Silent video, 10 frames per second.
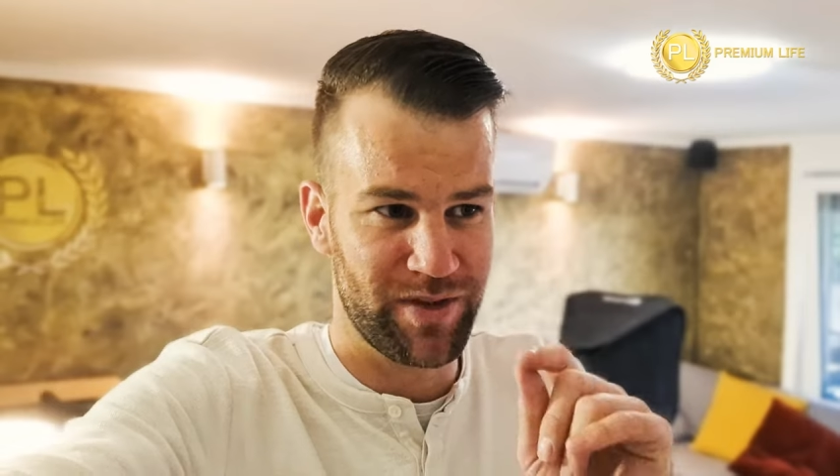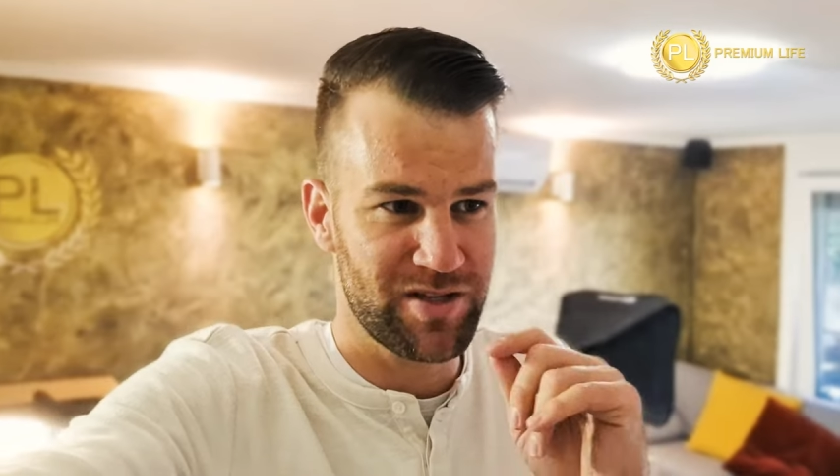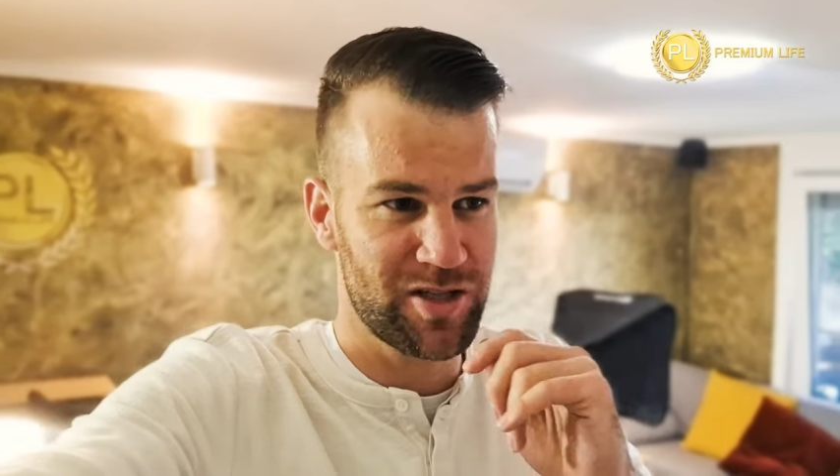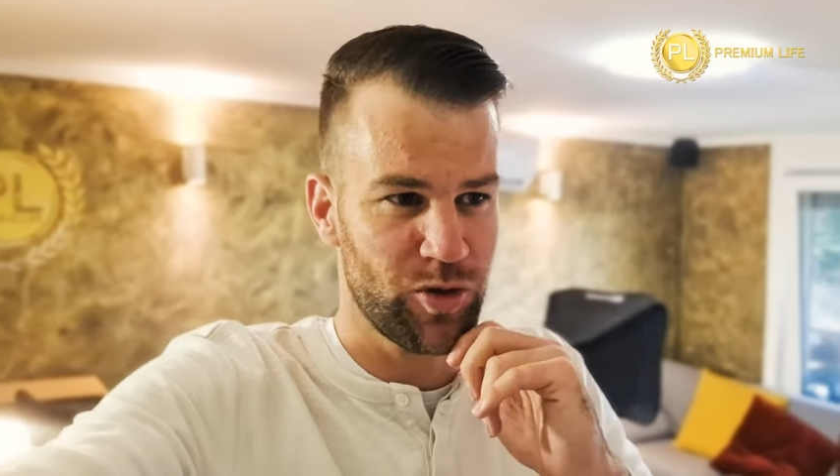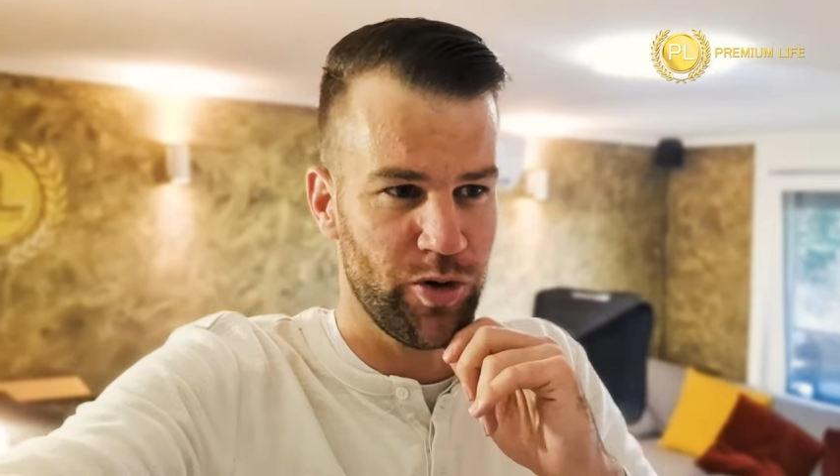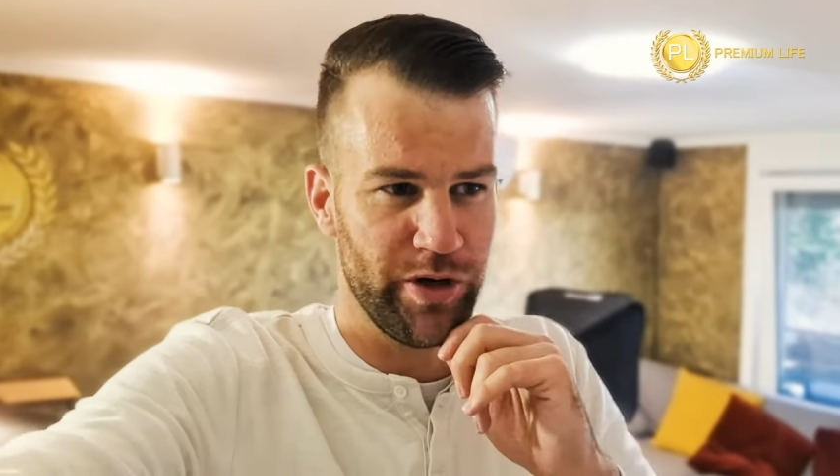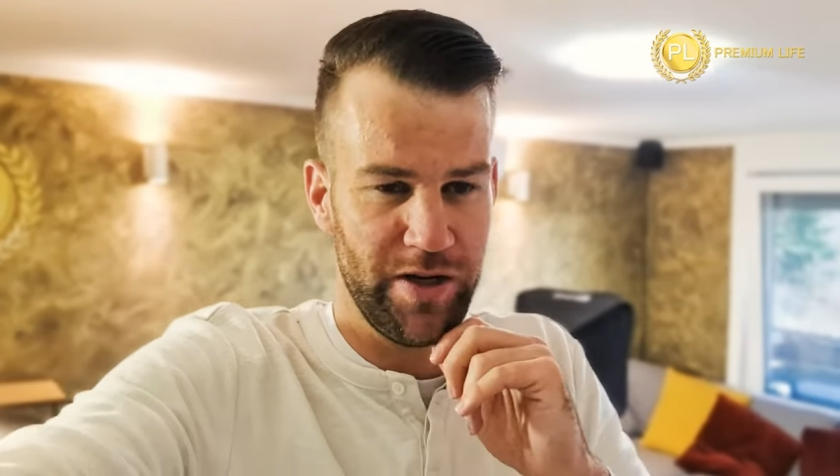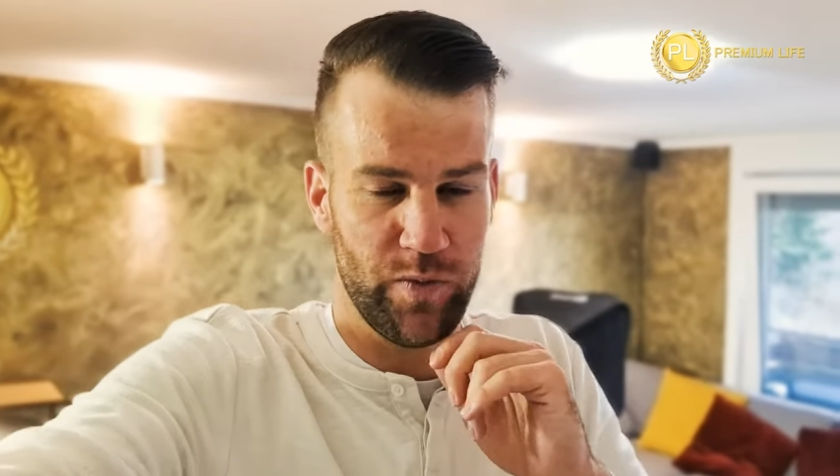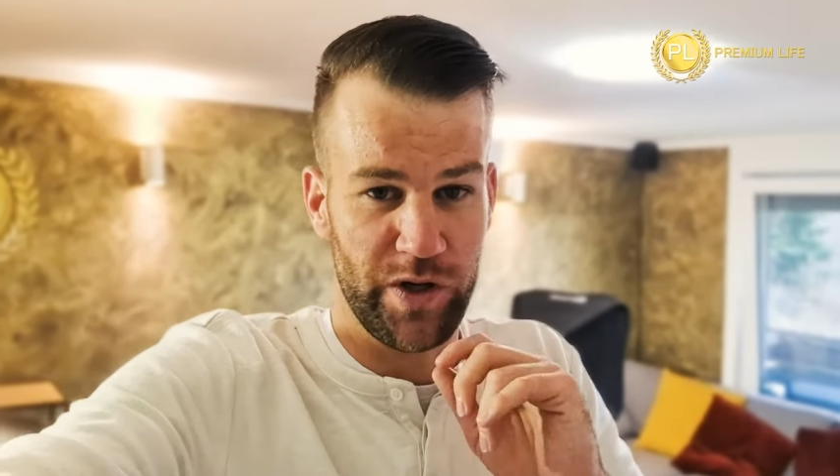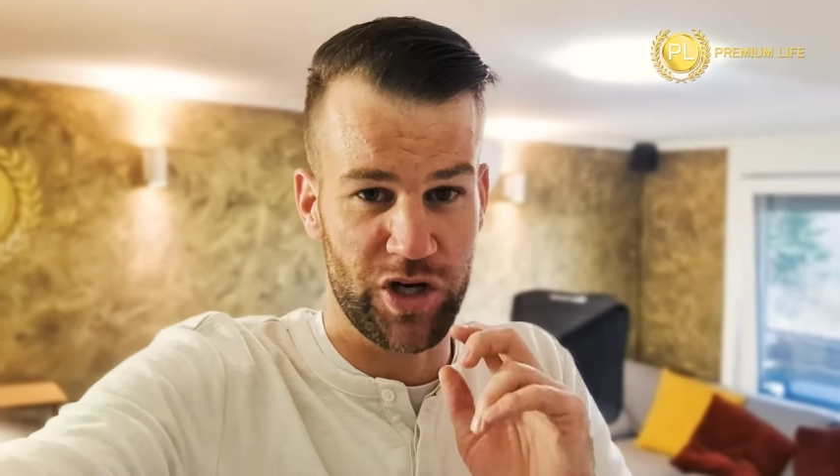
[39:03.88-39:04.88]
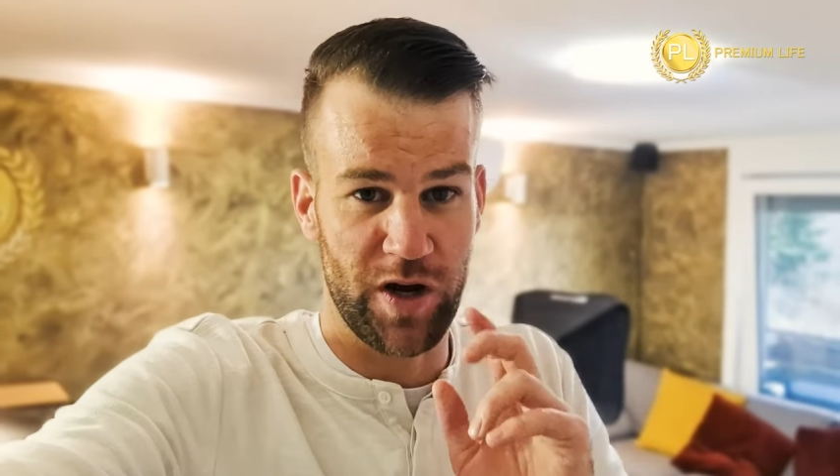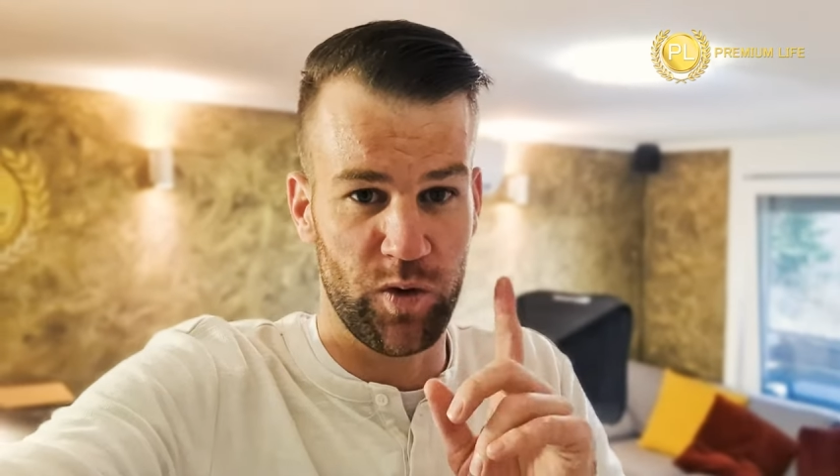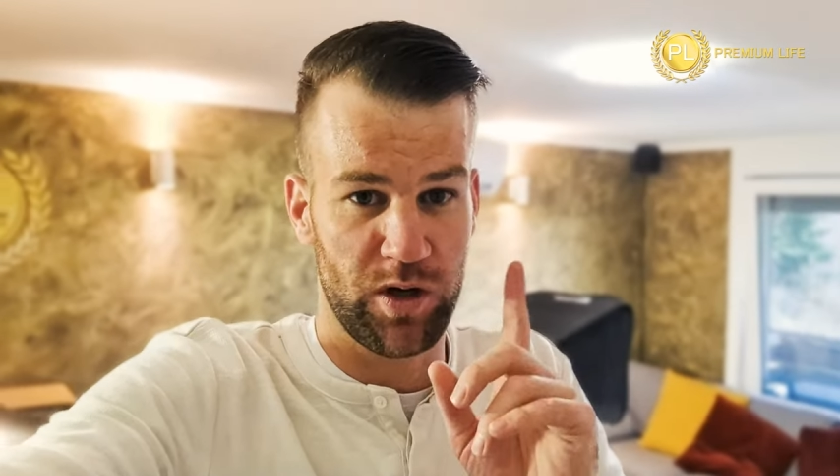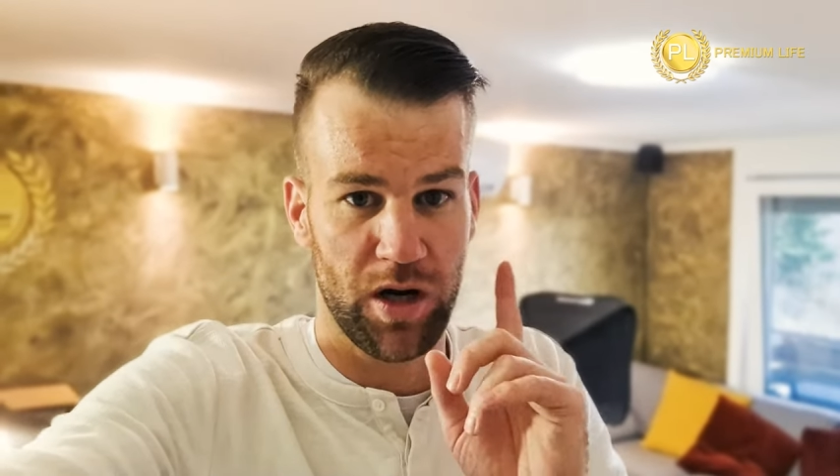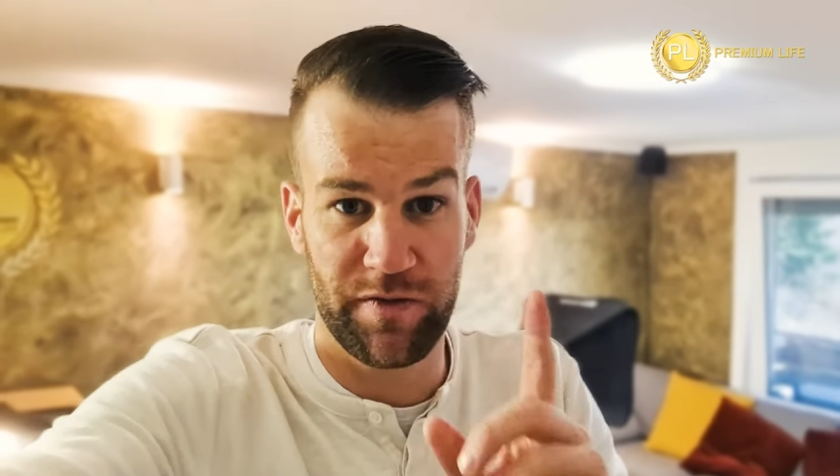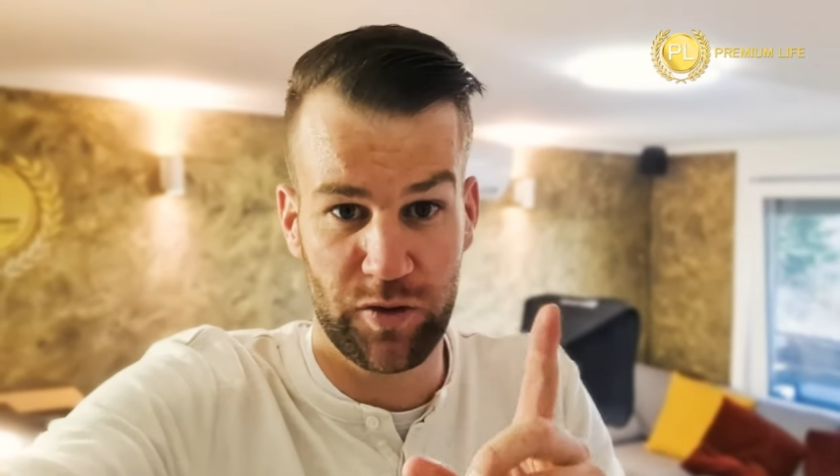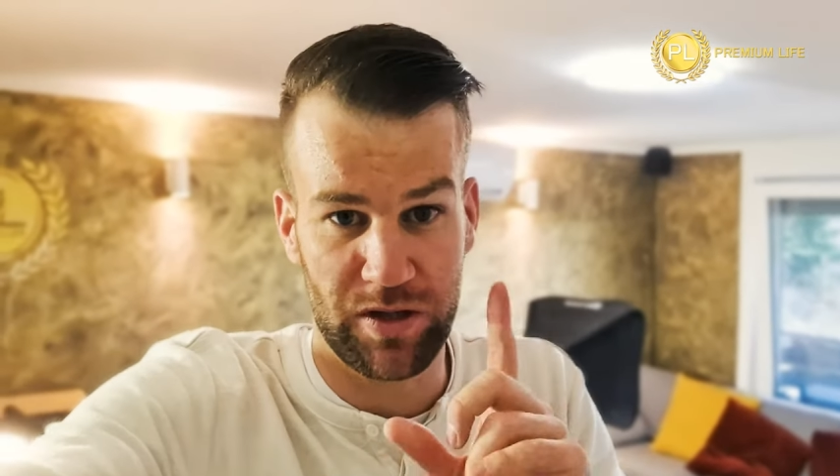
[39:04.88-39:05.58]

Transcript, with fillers: story which I would love to